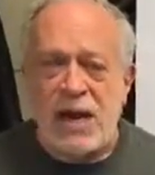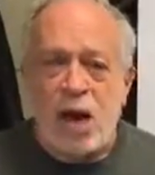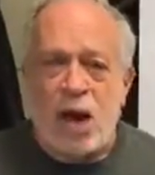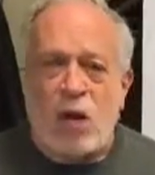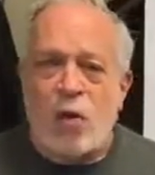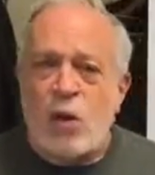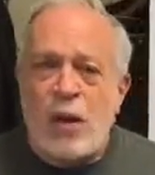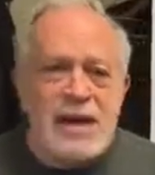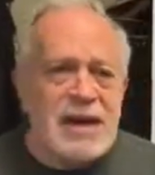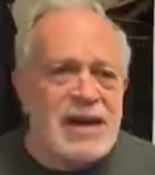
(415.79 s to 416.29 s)

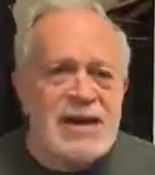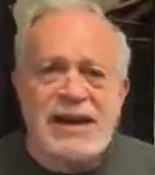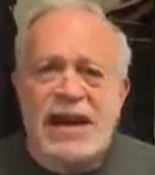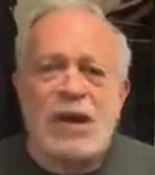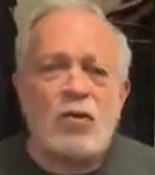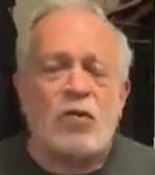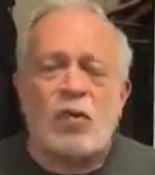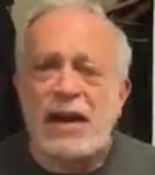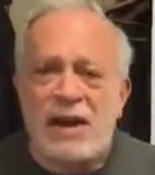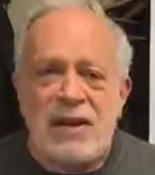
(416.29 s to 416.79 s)
We need to
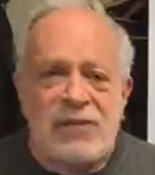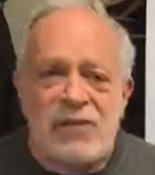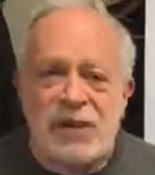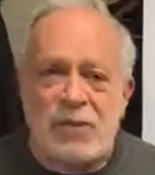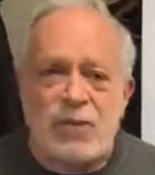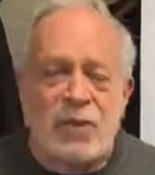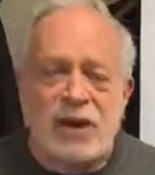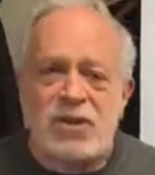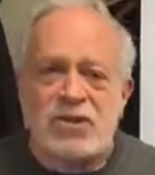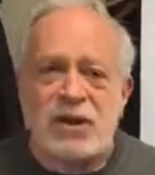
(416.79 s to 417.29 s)
get rid of the
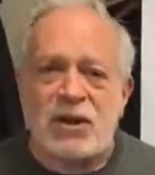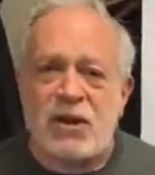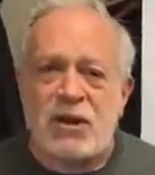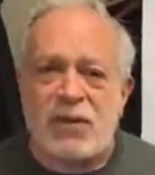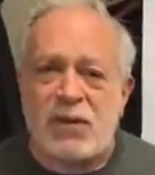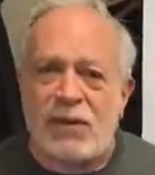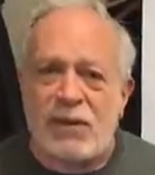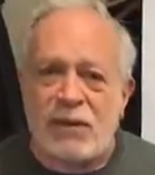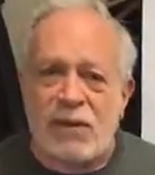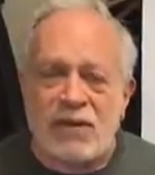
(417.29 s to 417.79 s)
present
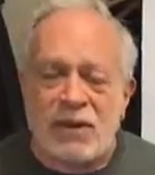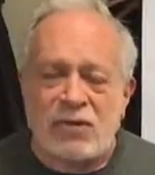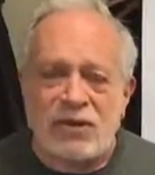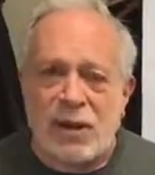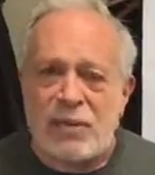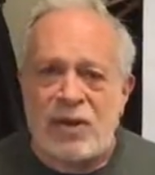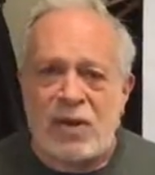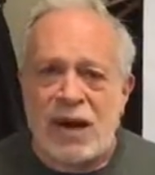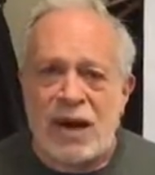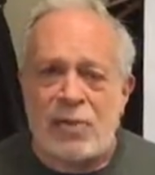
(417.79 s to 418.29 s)

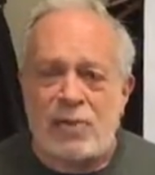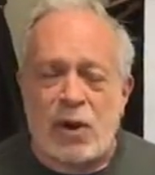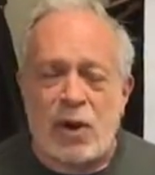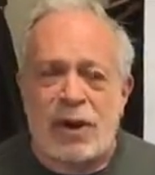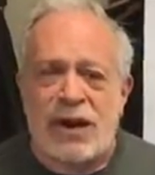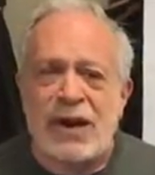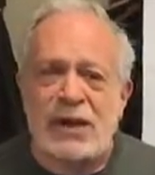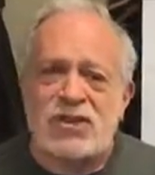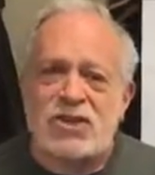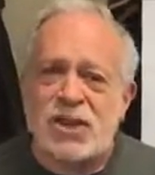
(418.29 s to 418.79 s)
Democratic
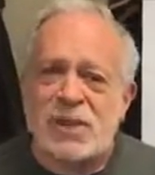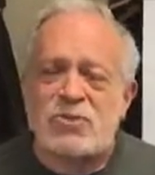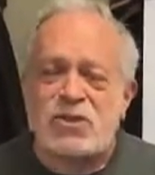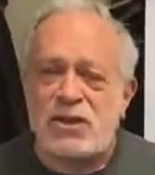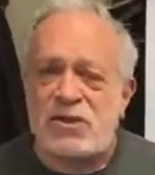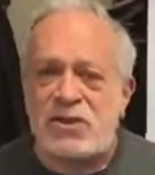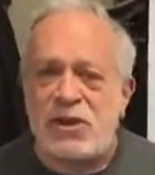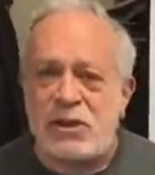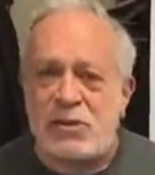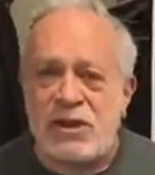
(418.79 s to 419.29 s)
Party and
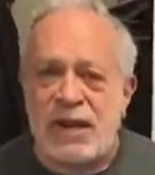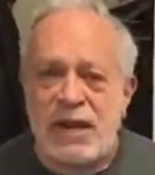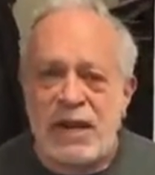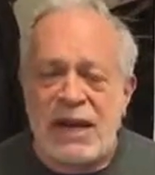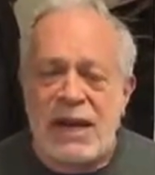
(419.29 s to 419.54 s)
substitute,